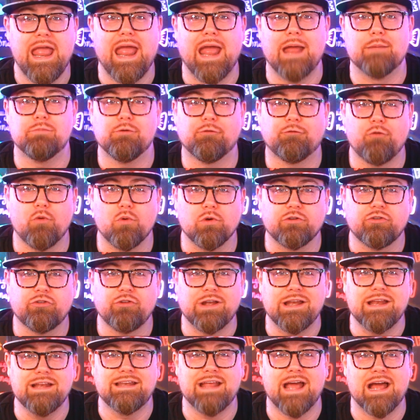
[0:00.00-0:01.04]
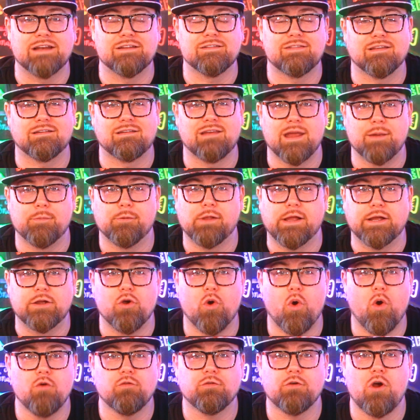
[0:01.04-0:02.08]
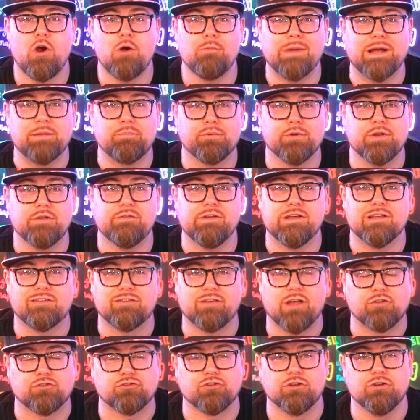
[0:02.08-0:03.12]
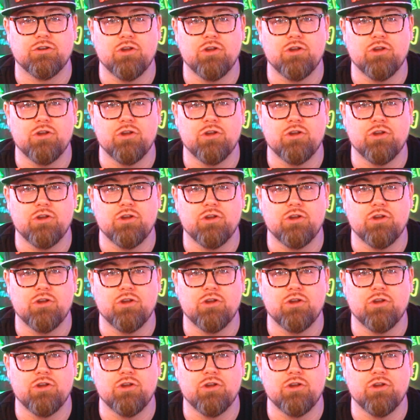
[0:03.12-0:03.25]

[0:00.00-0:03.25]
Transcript: and before sitting down at the table, I go over all my previous session